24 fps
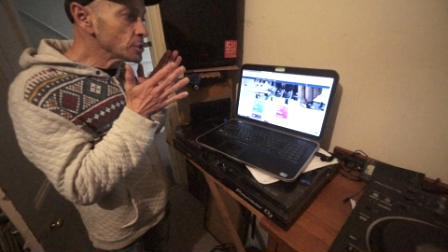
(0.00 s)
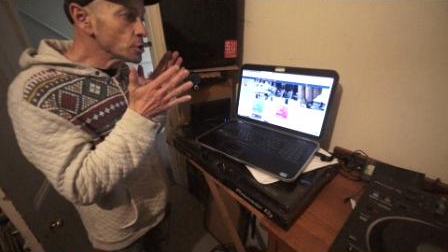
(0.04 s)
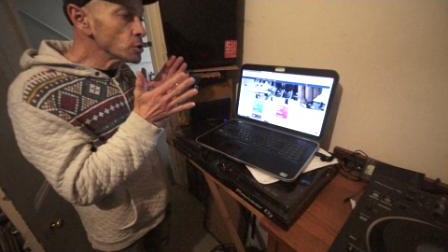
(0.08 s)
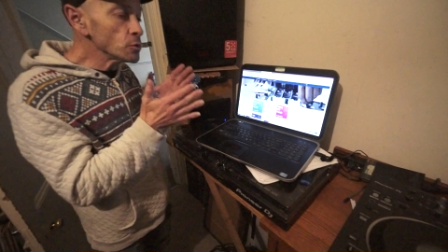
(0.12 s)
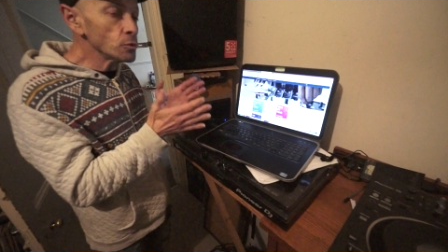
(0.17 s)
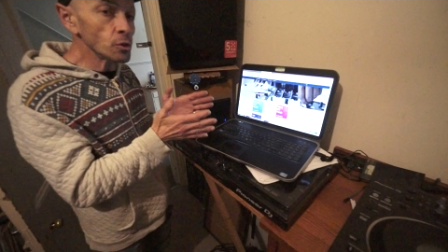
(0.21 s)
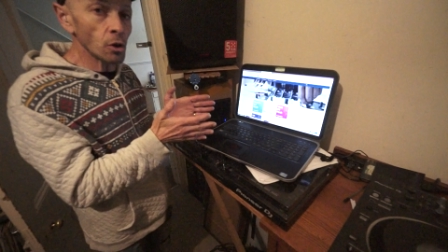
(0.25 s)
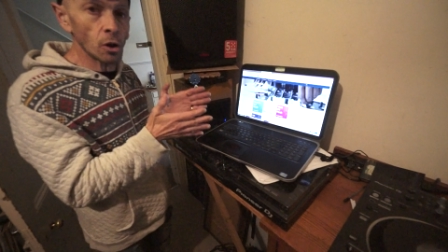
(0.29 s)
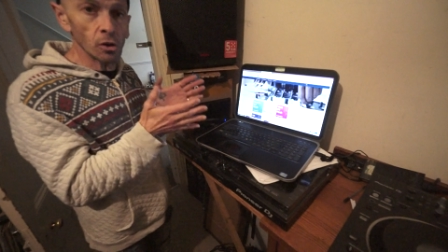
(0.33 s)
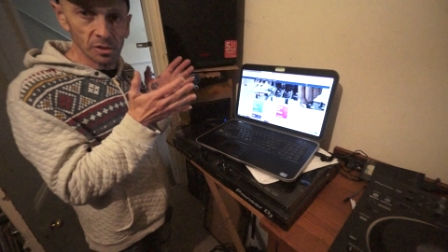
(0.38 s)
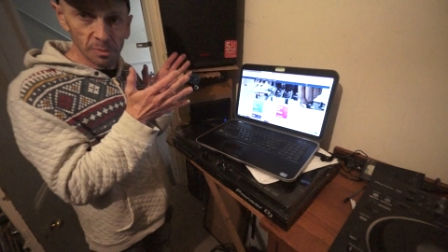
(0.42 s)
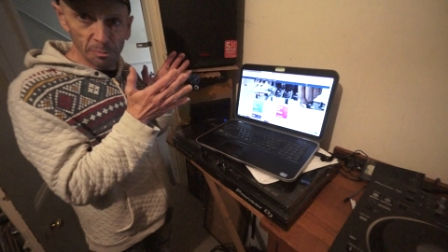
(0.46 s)
do
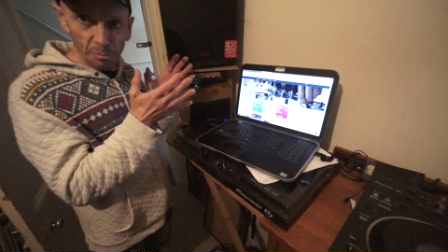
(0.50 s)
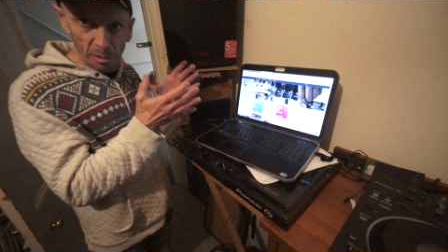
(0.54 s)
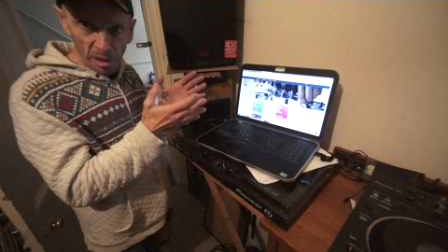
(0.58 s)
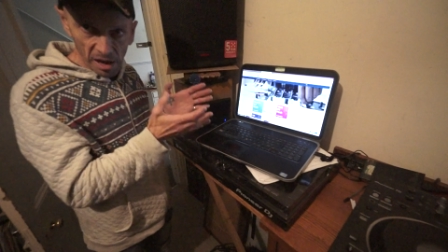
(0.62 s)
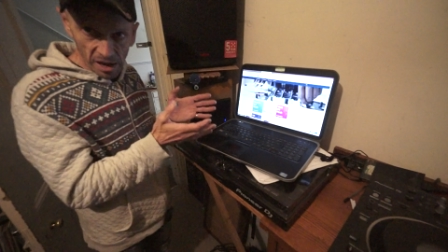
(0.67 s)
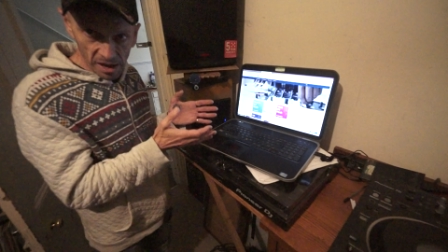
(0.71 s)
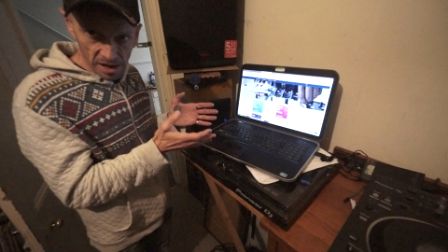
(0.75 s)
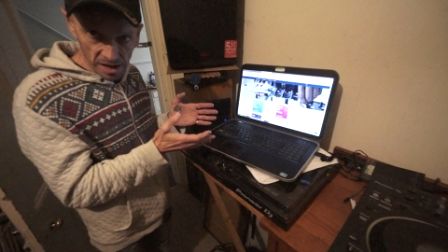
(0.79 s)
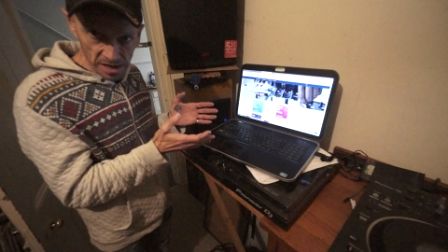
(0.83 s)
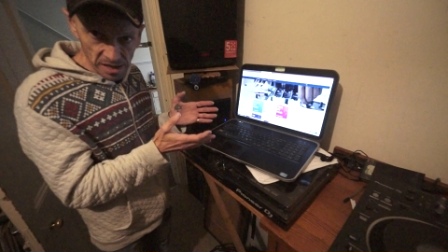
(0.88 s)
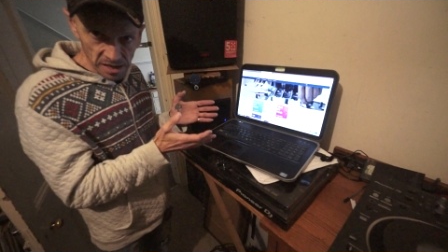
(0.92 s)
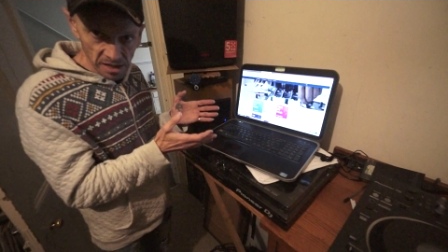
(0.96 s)
not
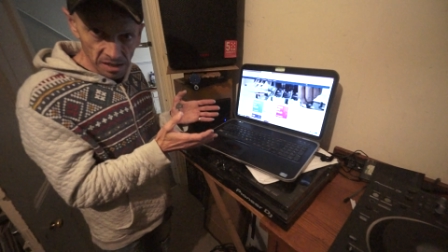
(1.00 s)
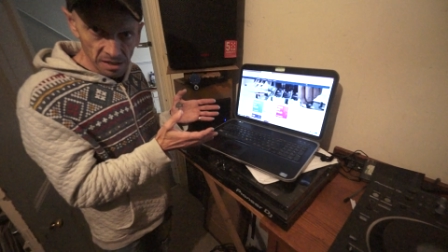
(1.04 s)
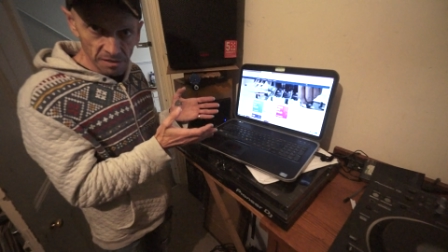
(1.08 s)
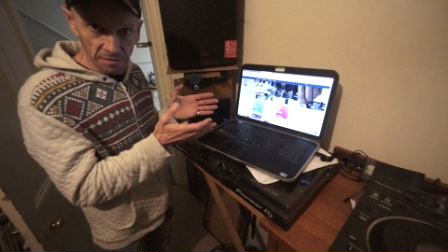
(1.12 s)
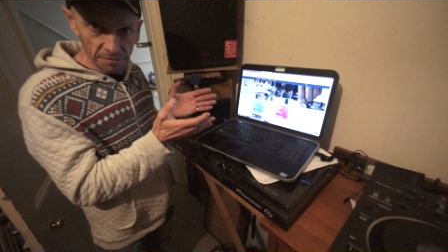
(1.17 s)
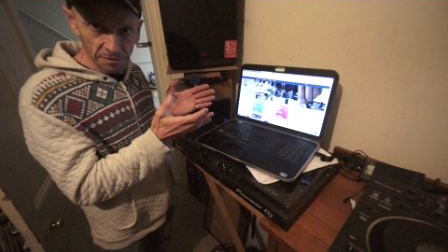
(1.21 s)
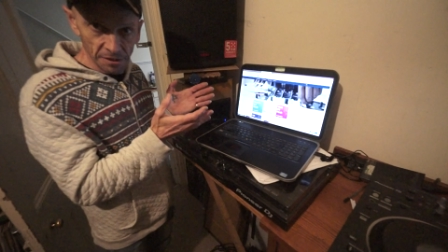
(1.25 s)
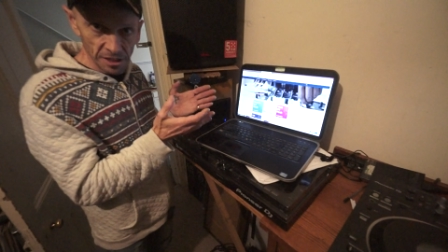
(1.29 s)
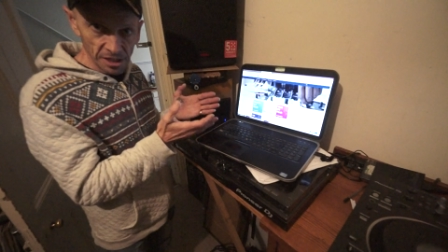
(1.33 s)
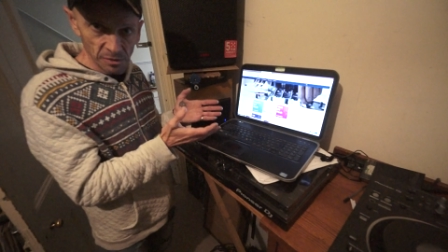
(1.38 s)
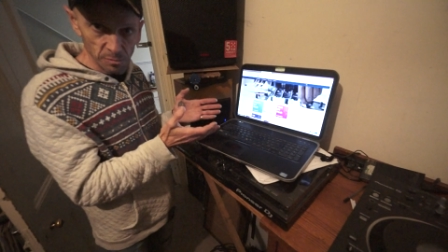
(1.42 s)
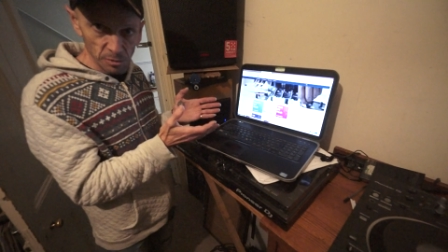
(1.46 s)
pay
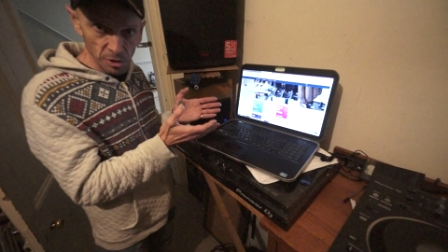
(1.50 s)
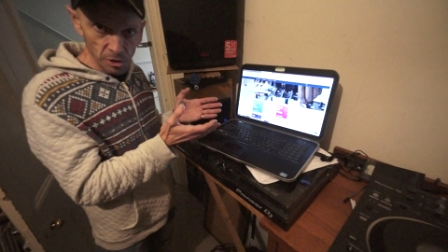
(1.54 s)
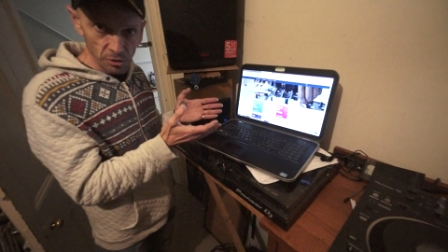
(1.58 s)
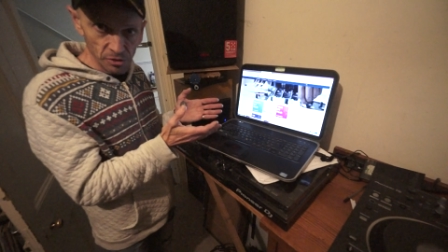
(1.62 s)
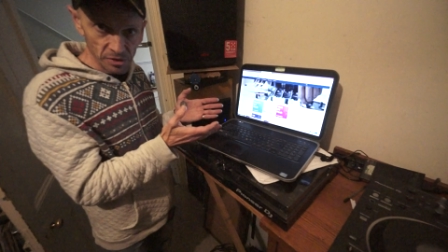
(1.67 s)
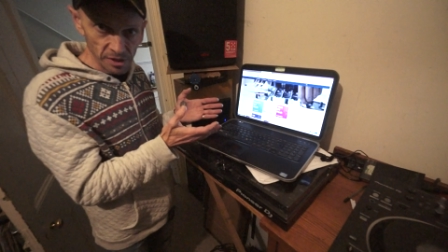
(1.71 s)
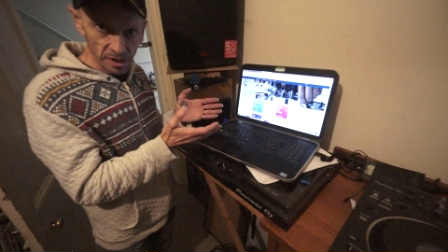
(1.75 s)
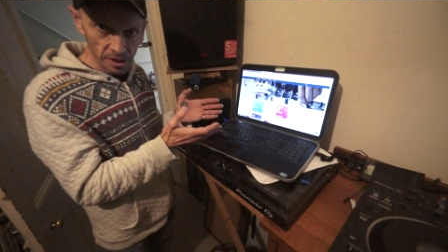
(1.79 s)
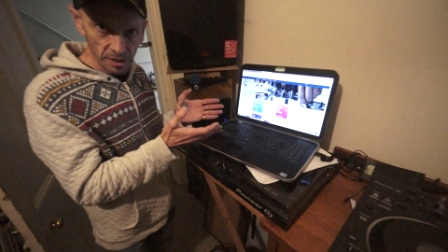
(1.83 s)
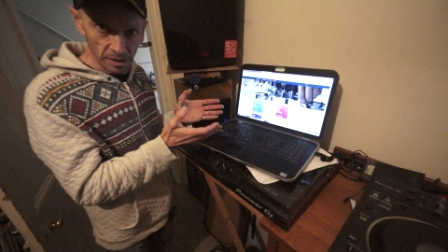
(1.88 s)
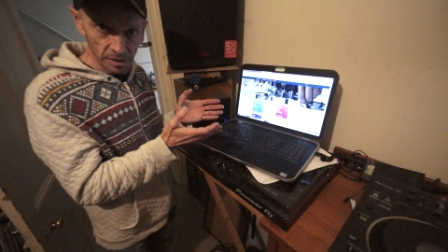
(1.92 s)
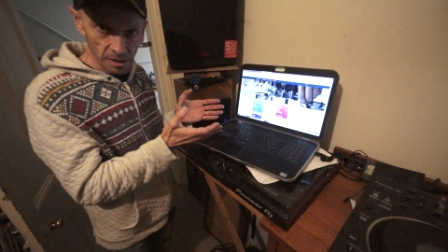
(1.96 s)
for this
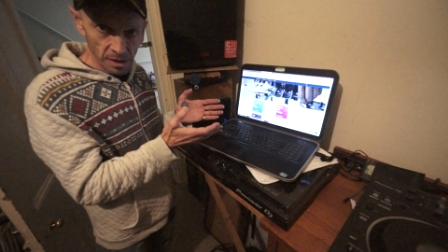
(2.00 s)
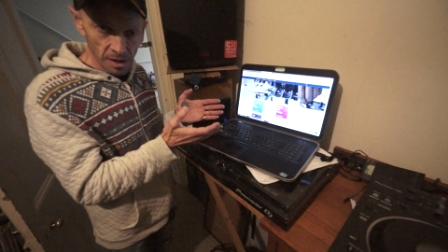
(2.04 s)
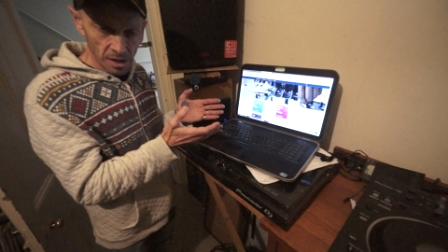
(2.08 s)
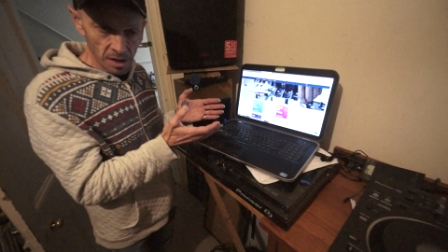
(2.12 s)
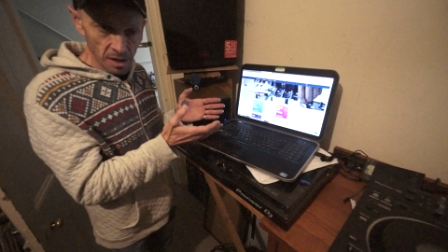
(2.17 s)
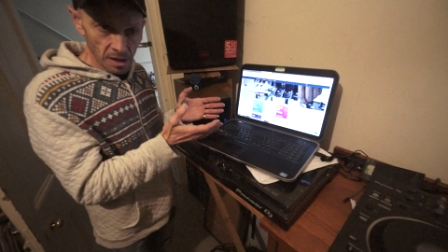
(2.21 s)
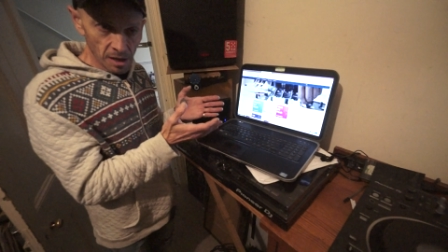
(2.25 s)
music